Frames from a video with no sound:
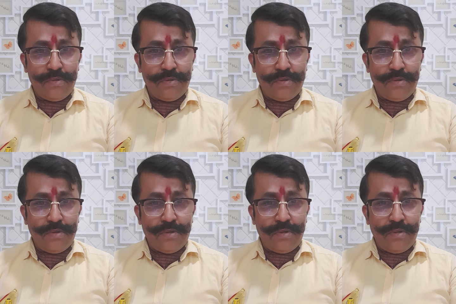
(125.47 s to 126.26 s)

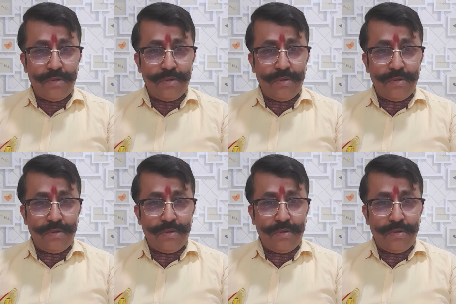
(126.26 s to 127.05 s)

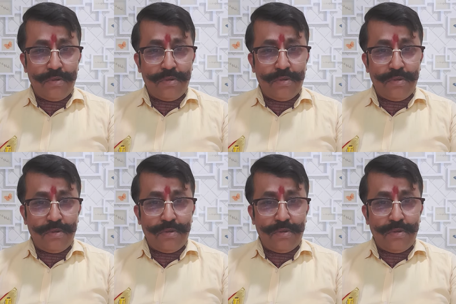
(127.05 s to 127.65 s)
(silence)